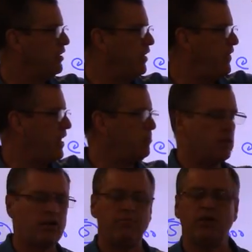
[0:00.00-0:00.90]
and that'll
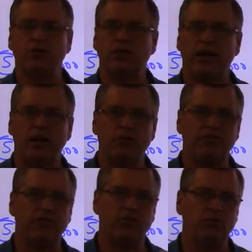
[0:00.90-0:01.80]
become their retirement
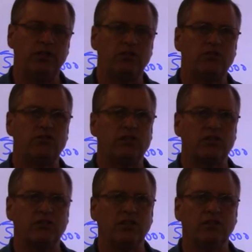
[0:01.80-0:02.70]
fund when they turn 60.